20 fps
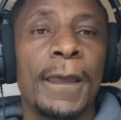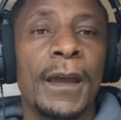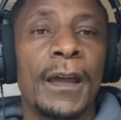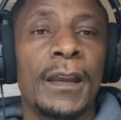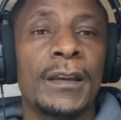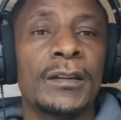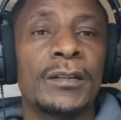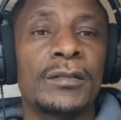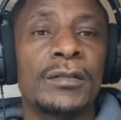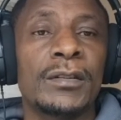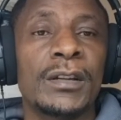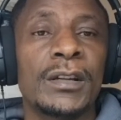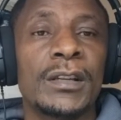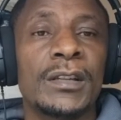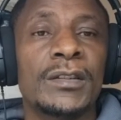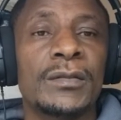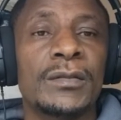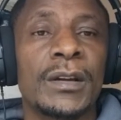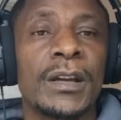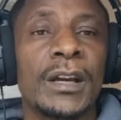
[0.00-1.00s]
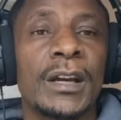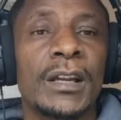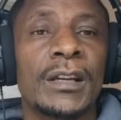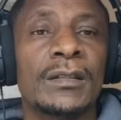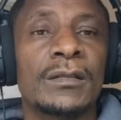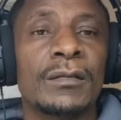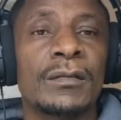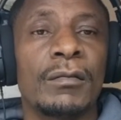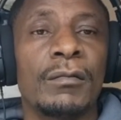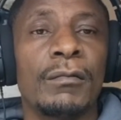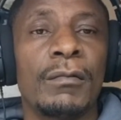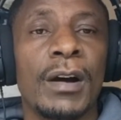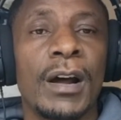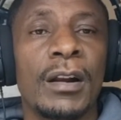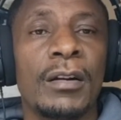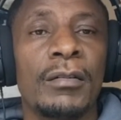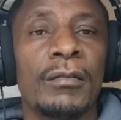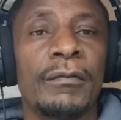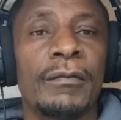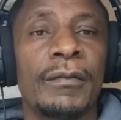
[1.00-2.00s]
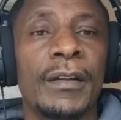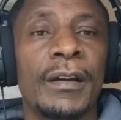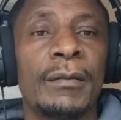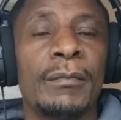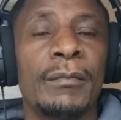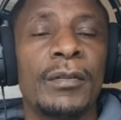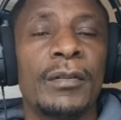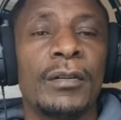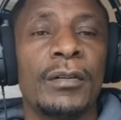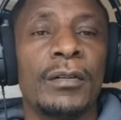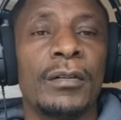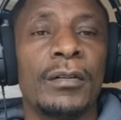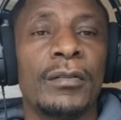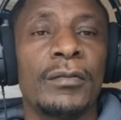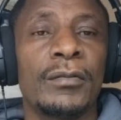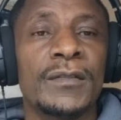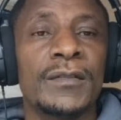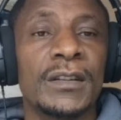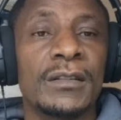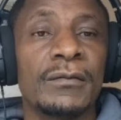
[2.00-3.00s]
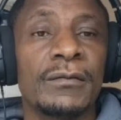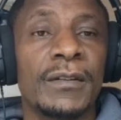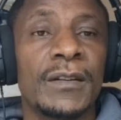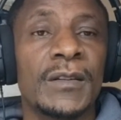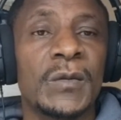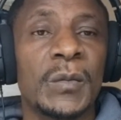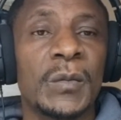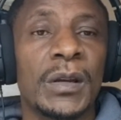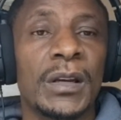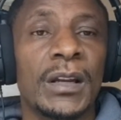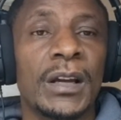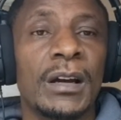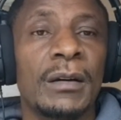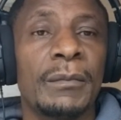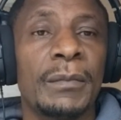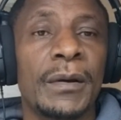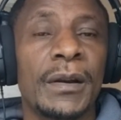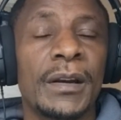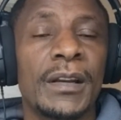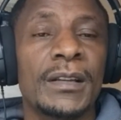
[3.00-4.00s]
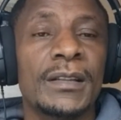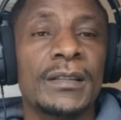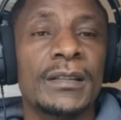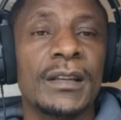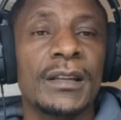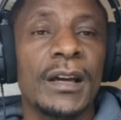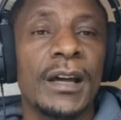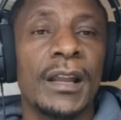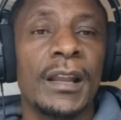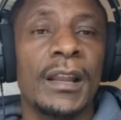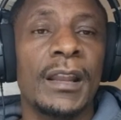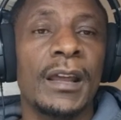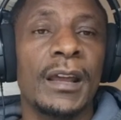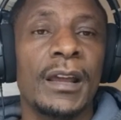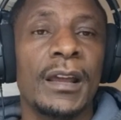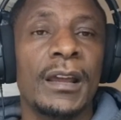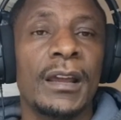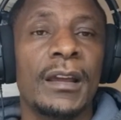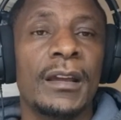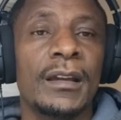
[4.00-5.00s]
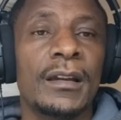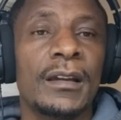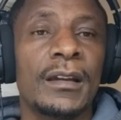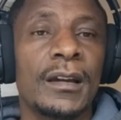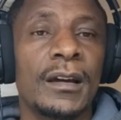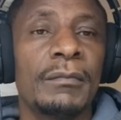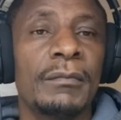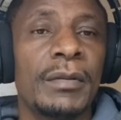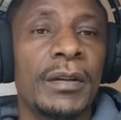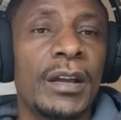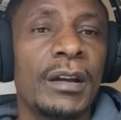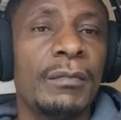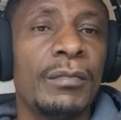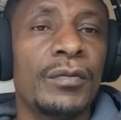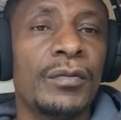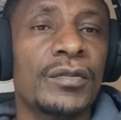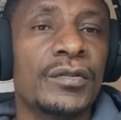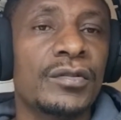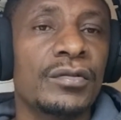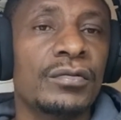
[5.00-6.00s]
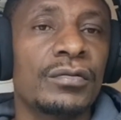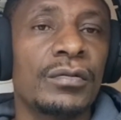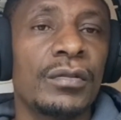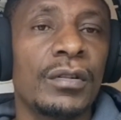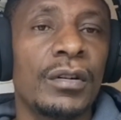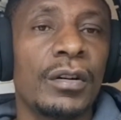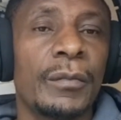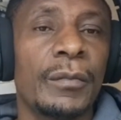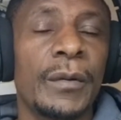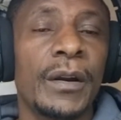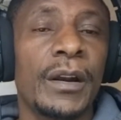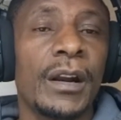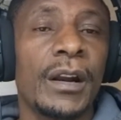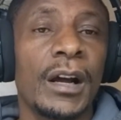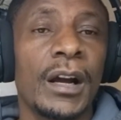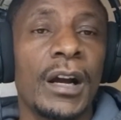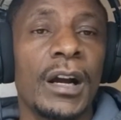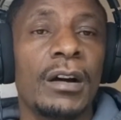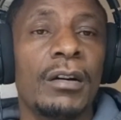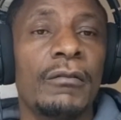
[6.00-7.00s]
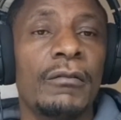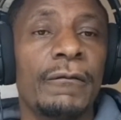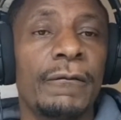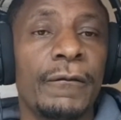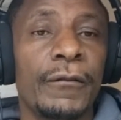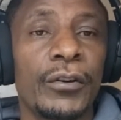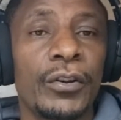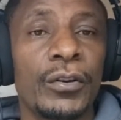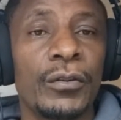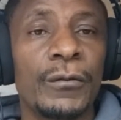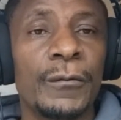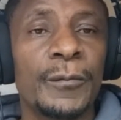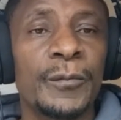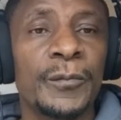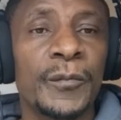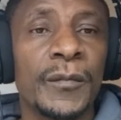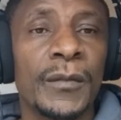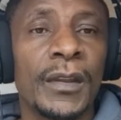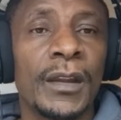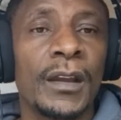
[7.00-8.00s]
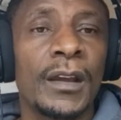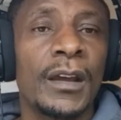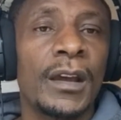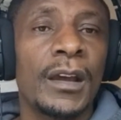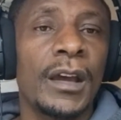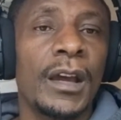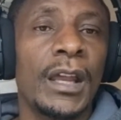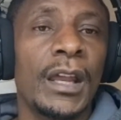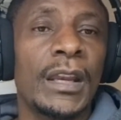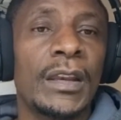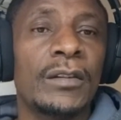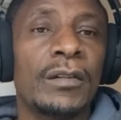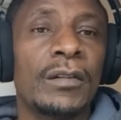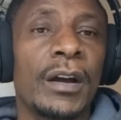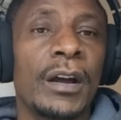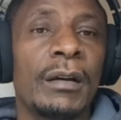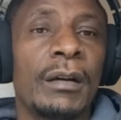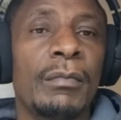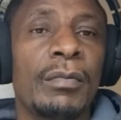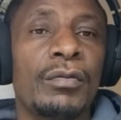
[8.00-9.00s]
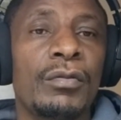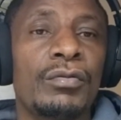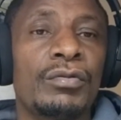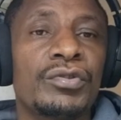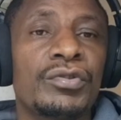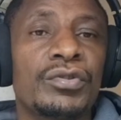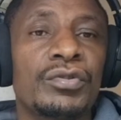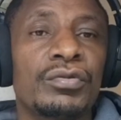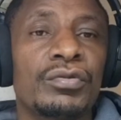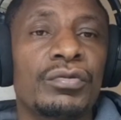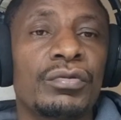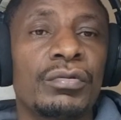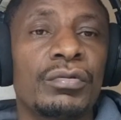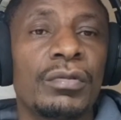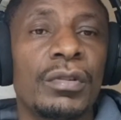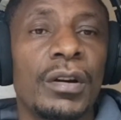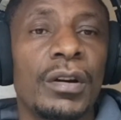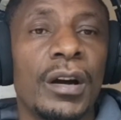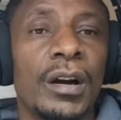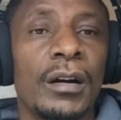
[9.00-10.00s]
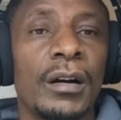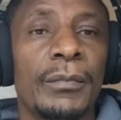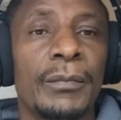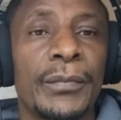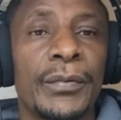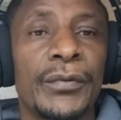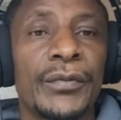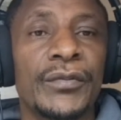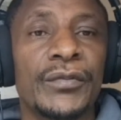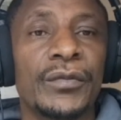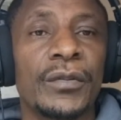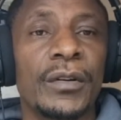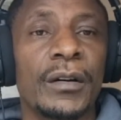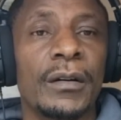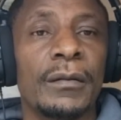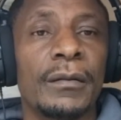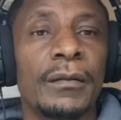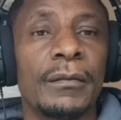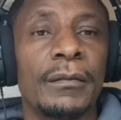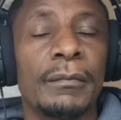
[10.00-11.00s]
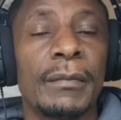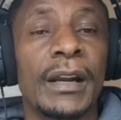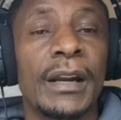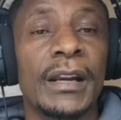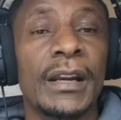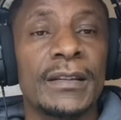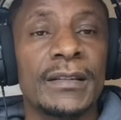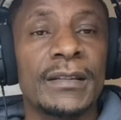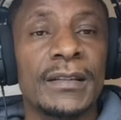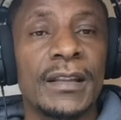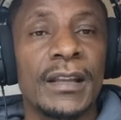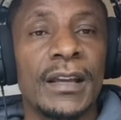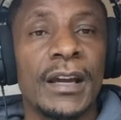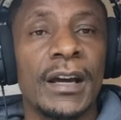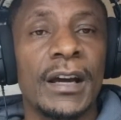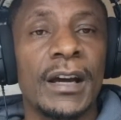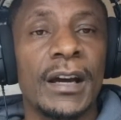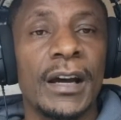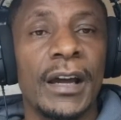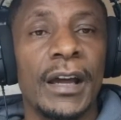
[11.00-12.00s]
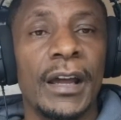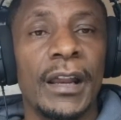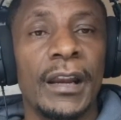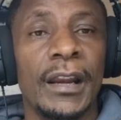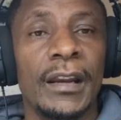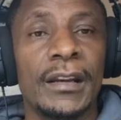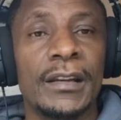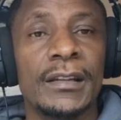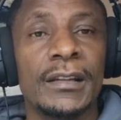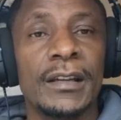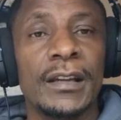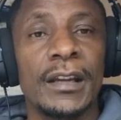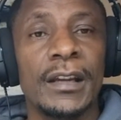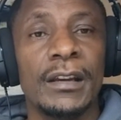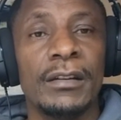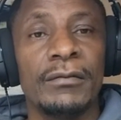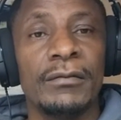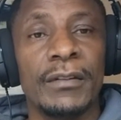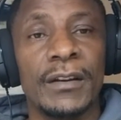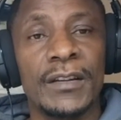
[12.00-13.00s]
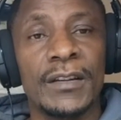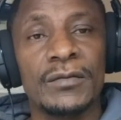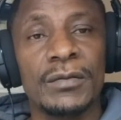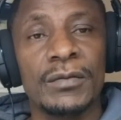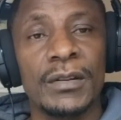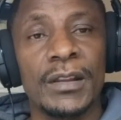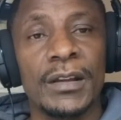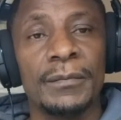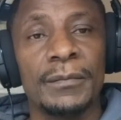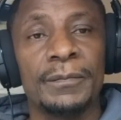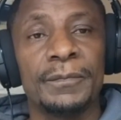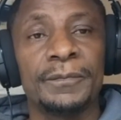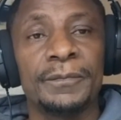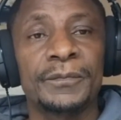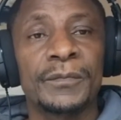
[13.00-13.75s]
and you need to get one of them, or those investment companies, and they can be able to open an account for you, and you are able to put your monies there and invest with them.